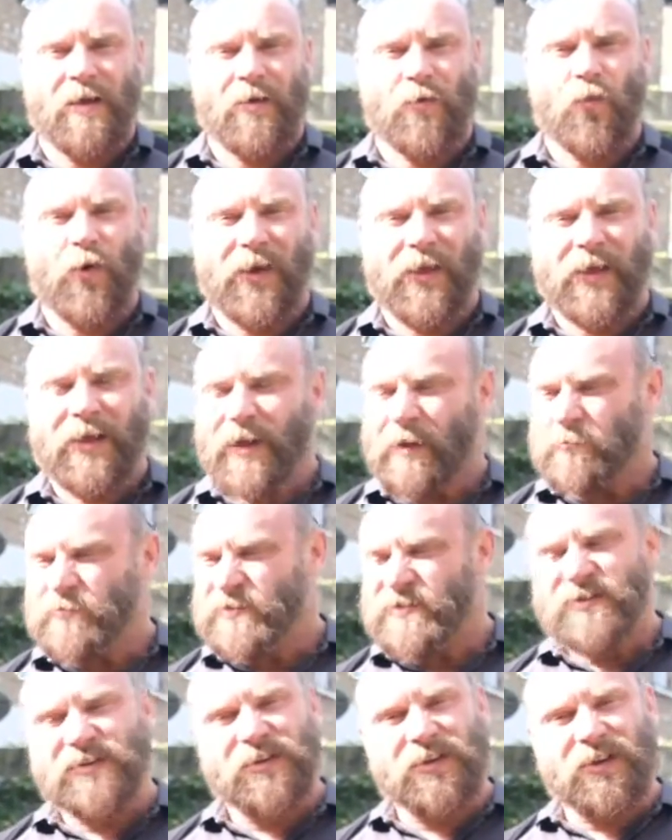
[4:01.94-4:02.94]
When it
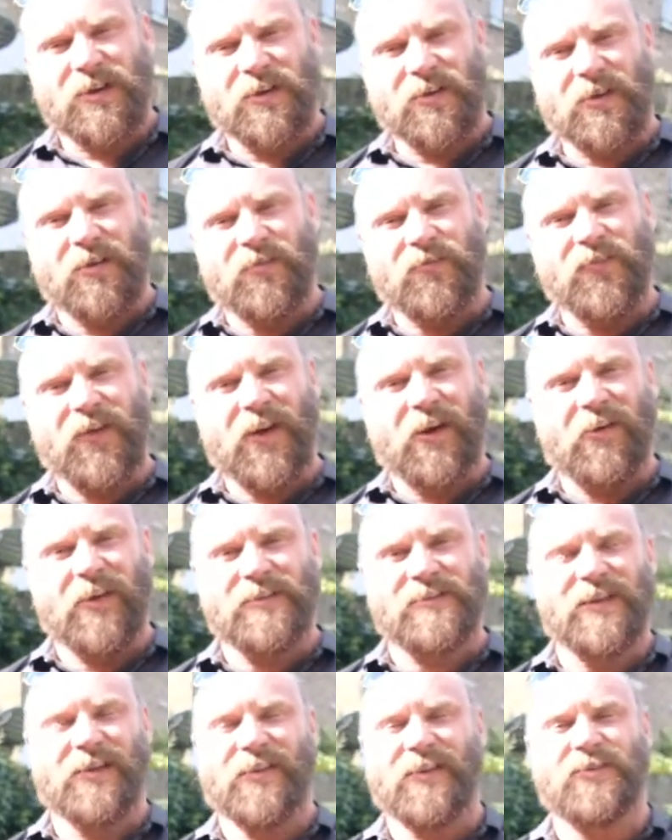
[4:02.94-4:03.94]
comes to
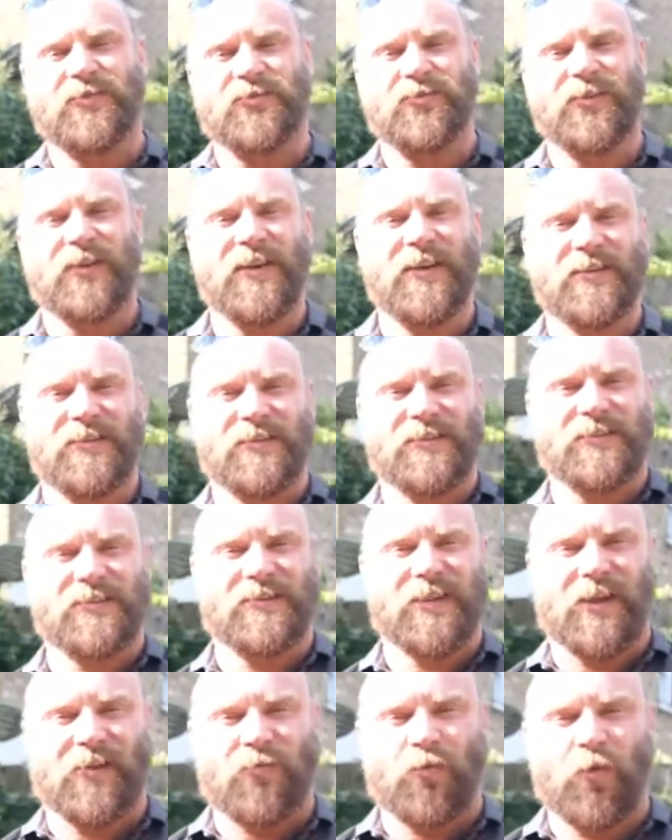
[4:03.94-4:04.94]
various other trees and
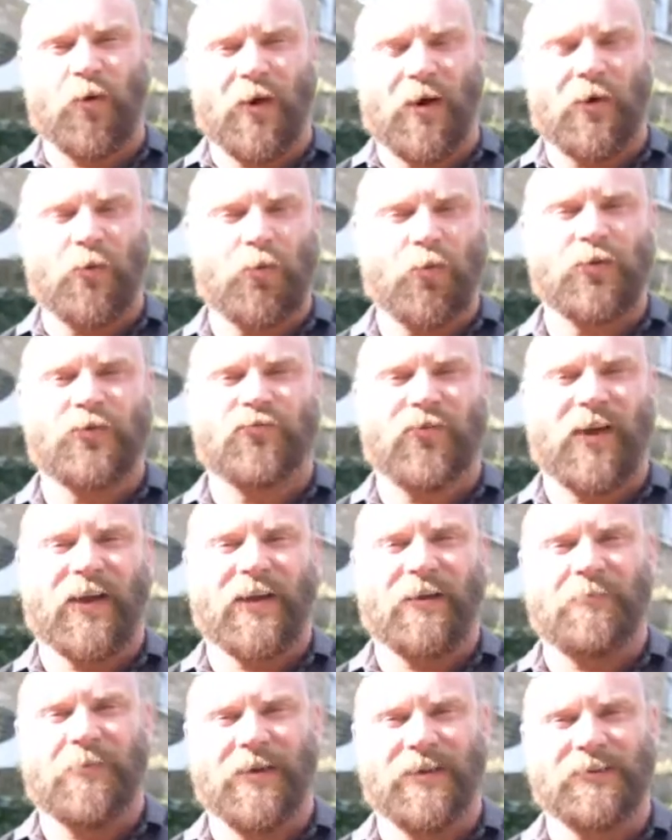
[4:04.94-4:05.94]
stuff, what I would
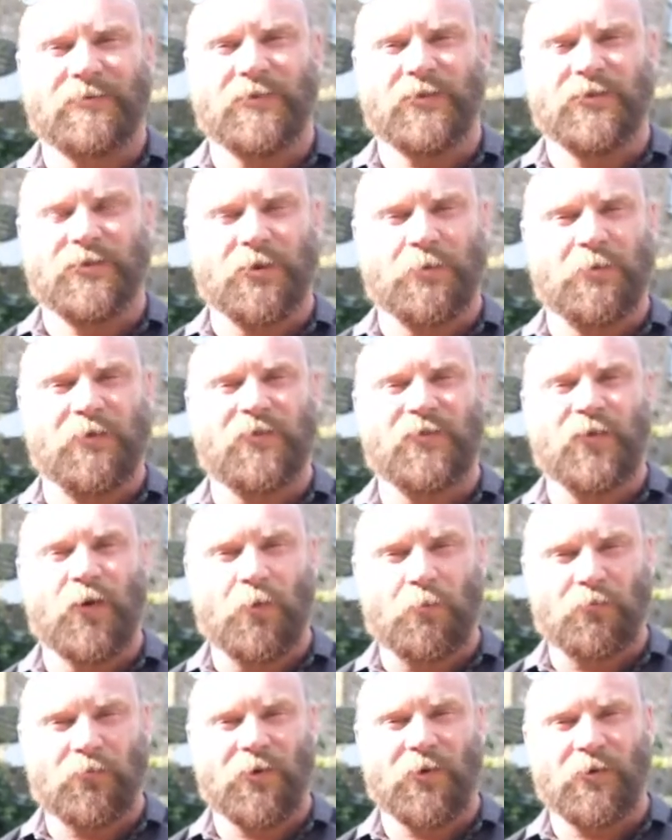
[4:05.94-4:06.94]
recommend you do before
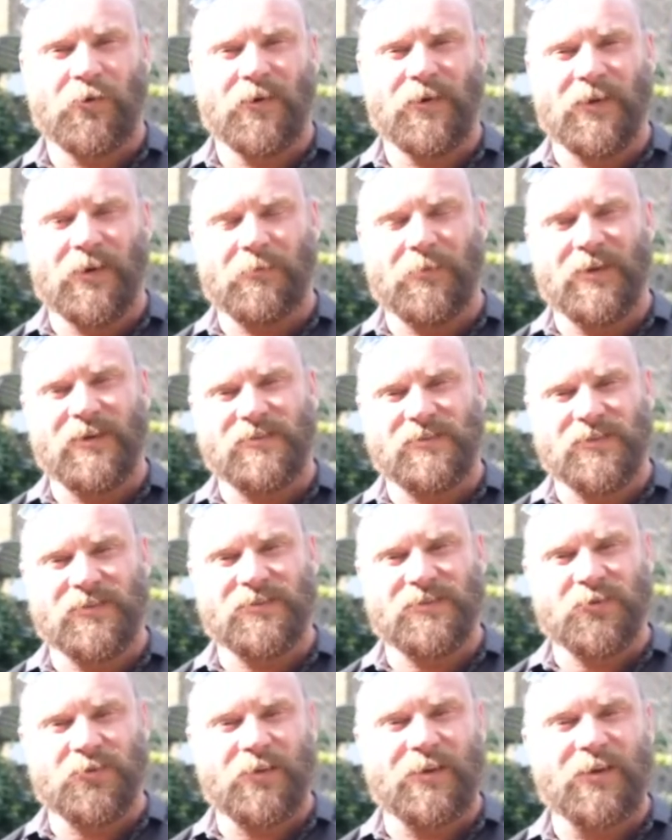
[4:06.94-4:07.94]
pruning them is to
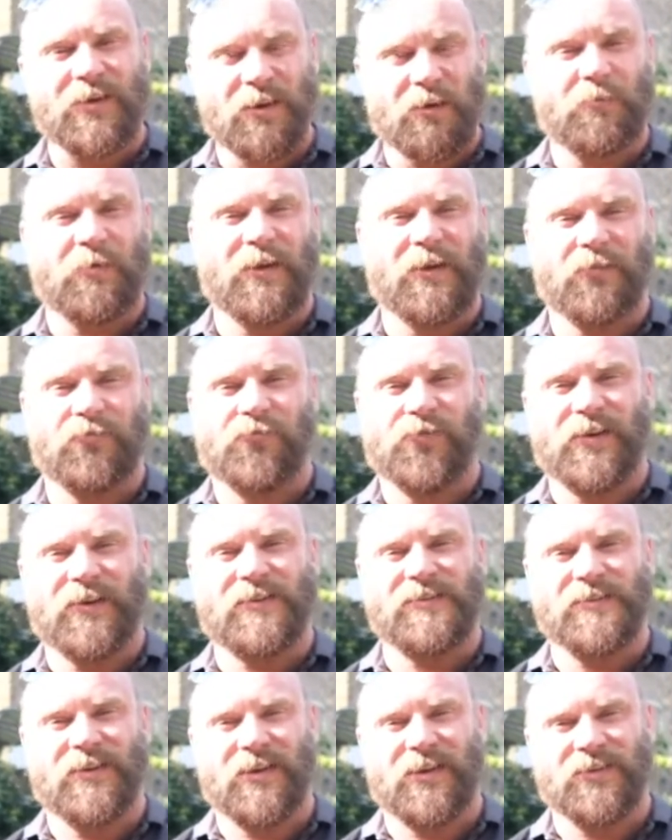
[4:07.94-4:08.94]
do a little bit of
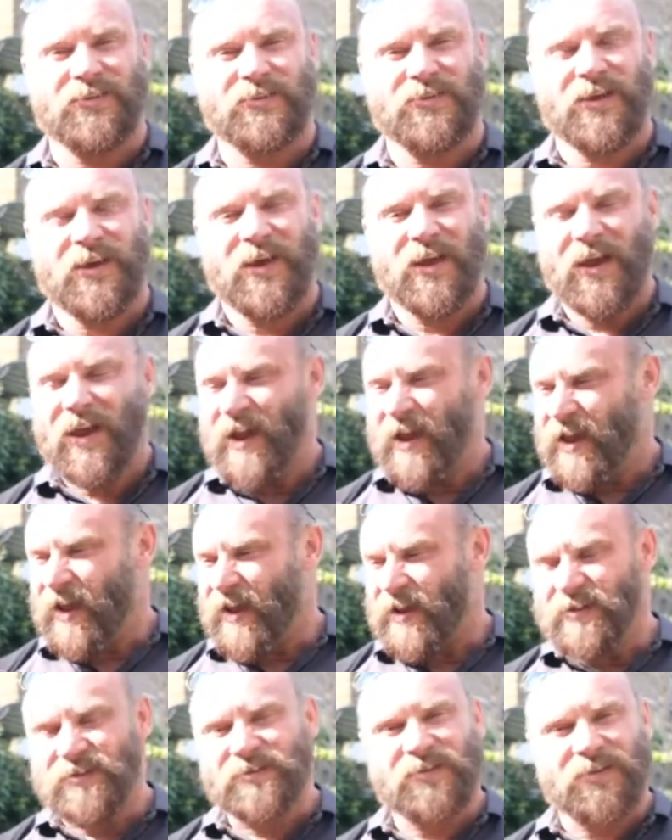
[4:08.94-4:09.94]
research
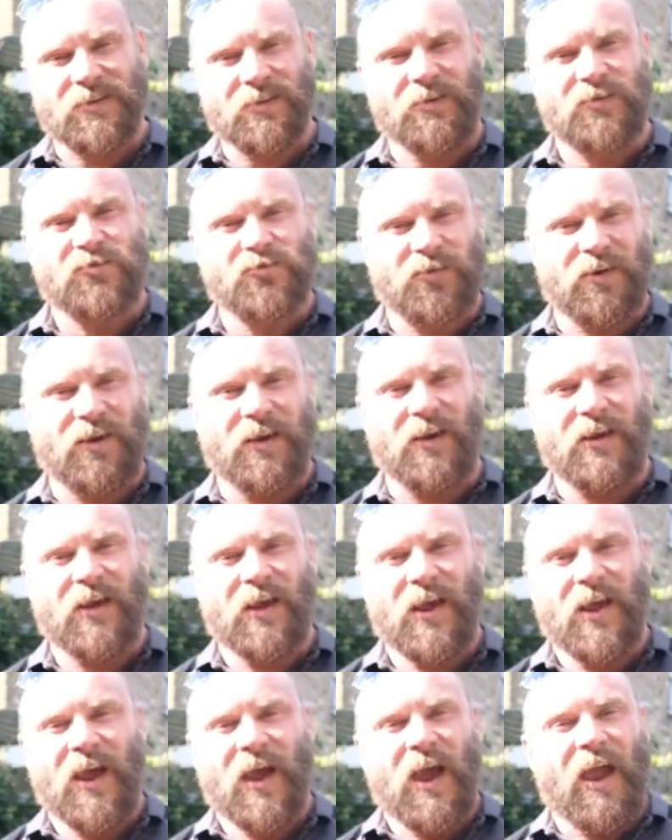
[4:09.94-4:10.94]
into the tree.
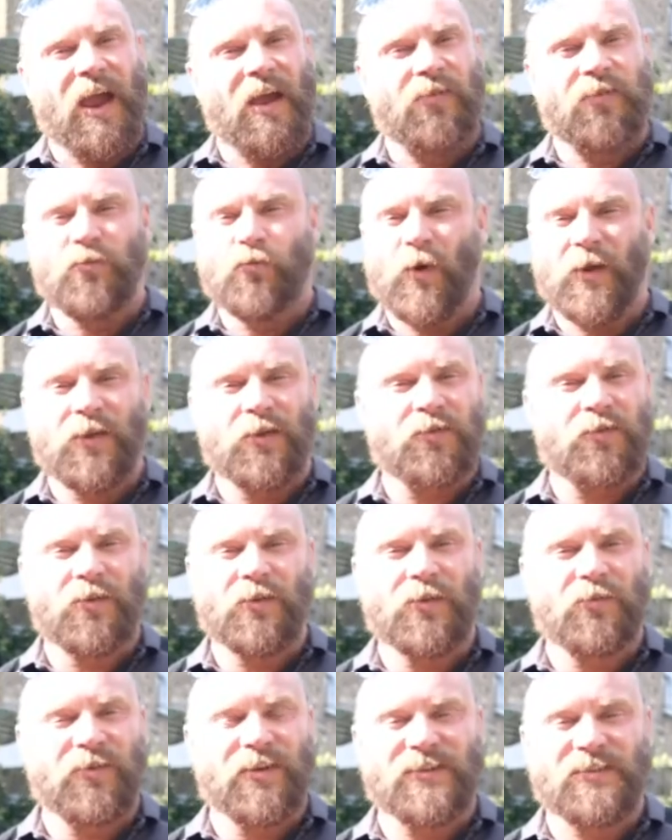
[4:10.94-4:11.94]
When you do
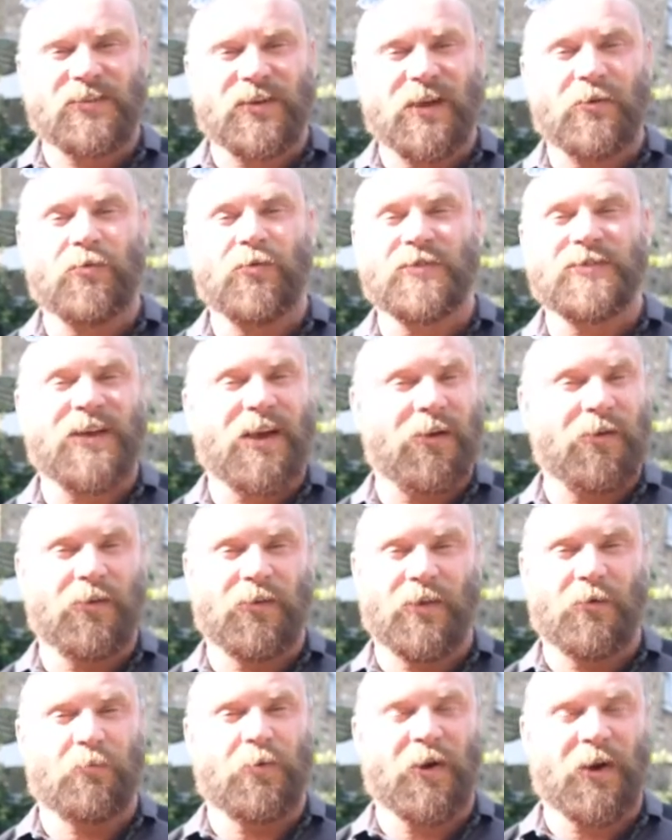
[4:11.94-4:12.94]
the research, it will tell you
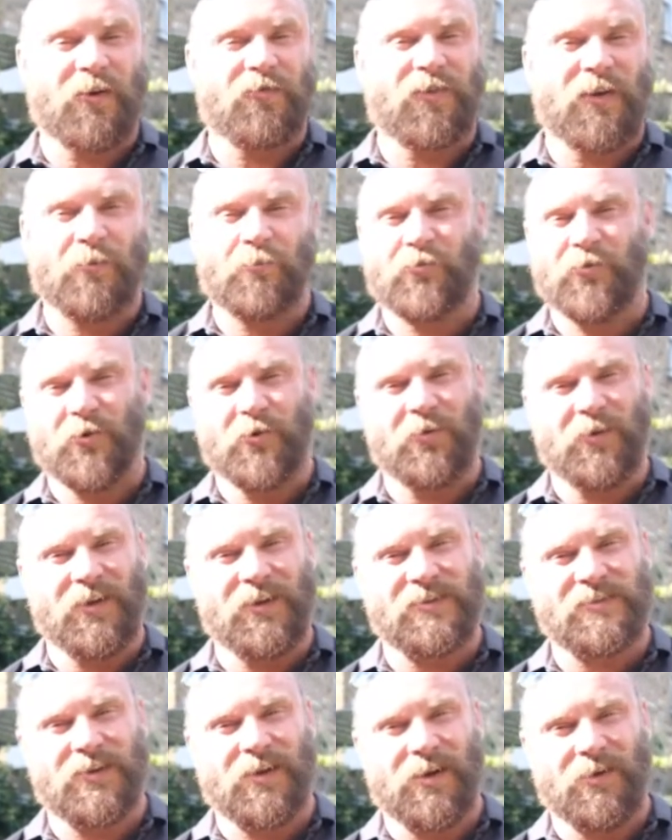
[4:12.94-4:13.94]
the perfect pruning
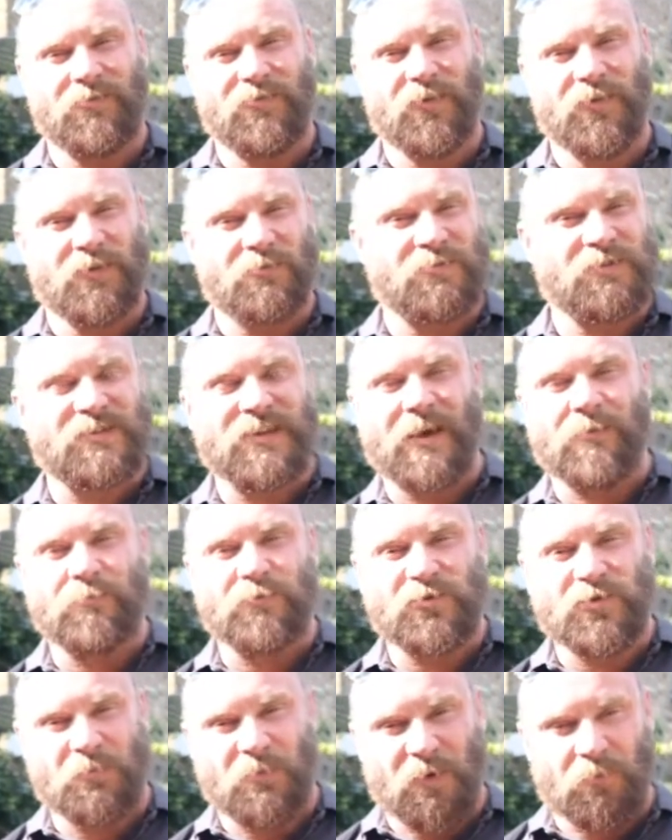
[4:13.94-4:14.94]
time for them. Some
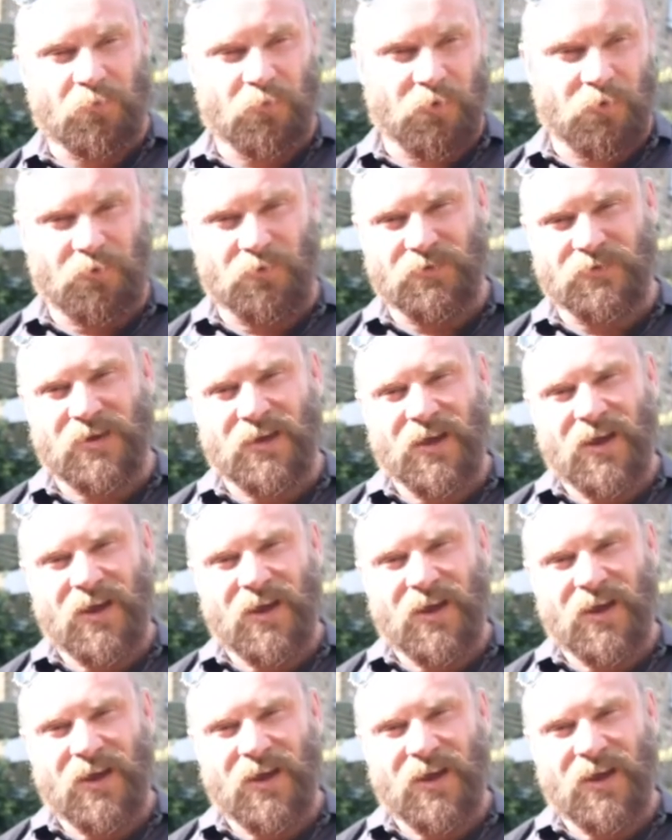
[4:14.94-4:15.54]
should be pruned